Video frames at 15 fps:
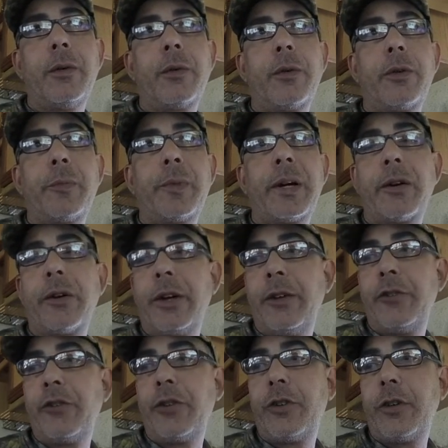8 horsepower
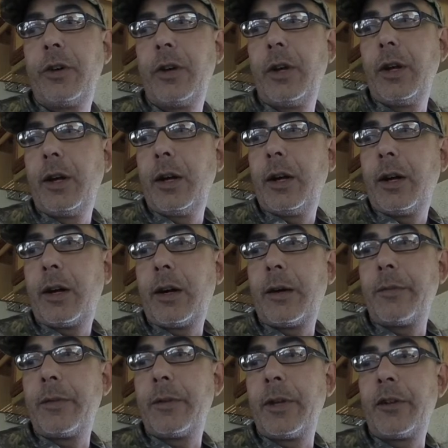engine.
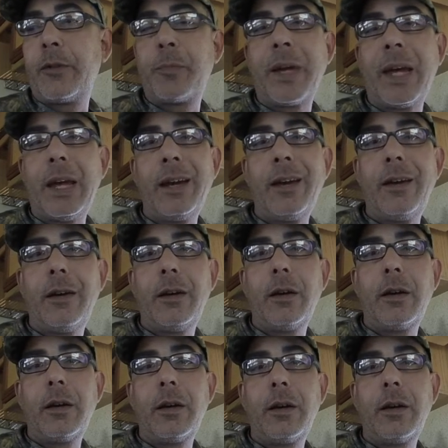It's painted.